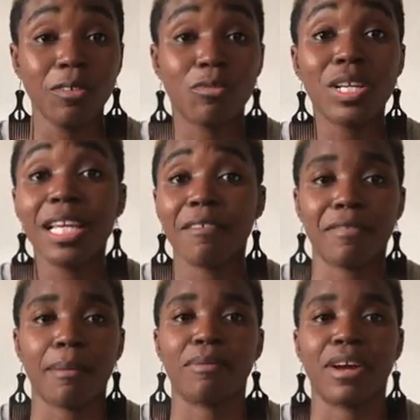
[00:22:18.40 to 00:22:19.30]
really a
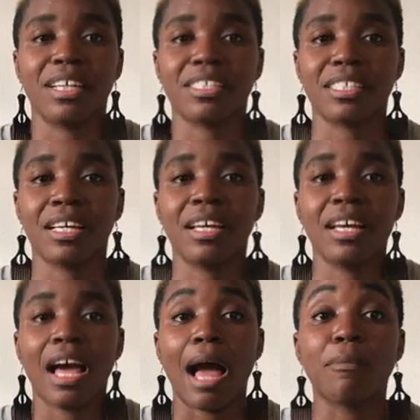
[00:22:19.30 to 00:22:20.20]
fair price,
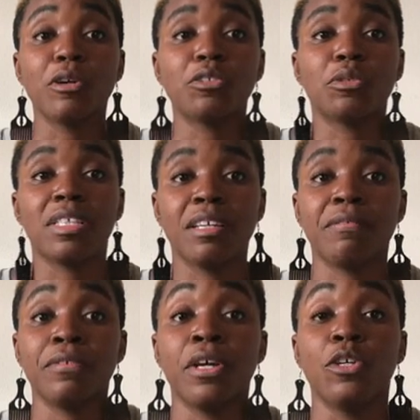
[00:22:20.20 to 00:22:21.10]
I'm going to give
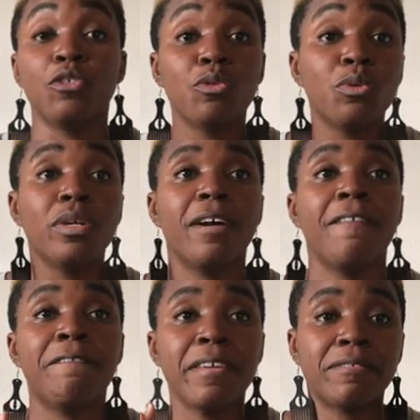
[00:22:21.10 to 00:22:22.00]
you a
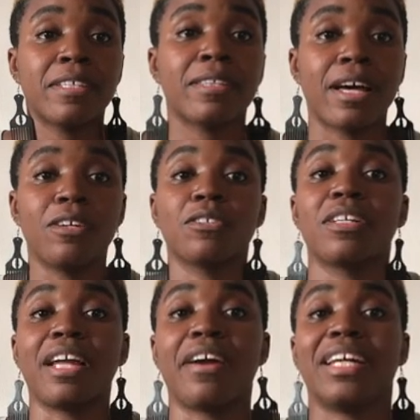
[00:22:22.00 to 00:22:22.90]

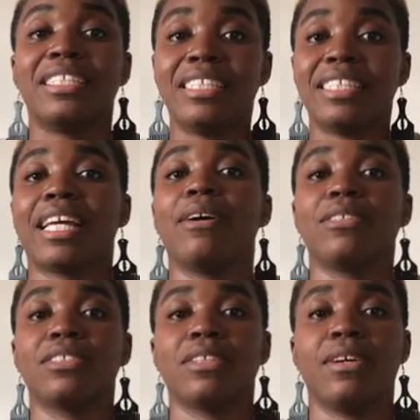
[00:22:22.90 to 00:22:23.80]
50,000 naira
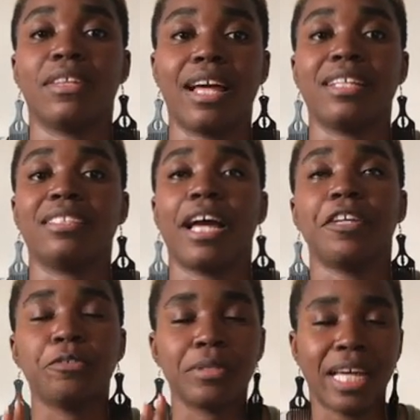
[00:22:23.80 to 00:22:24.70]
discount on that,
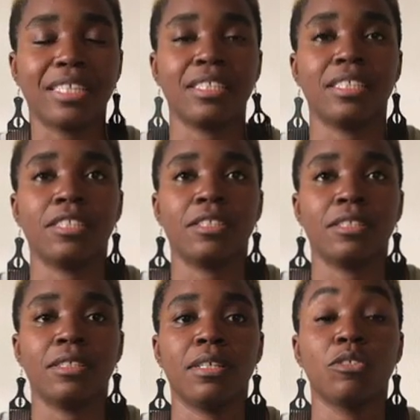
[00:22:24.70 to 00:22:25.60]
and you get
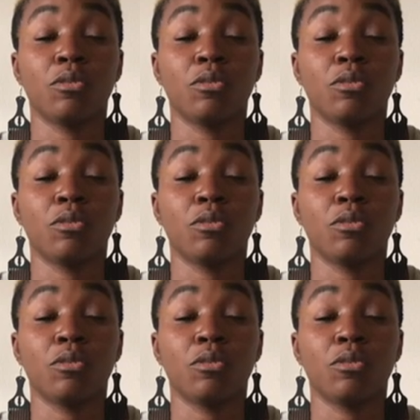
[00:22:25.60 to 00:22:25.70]
it.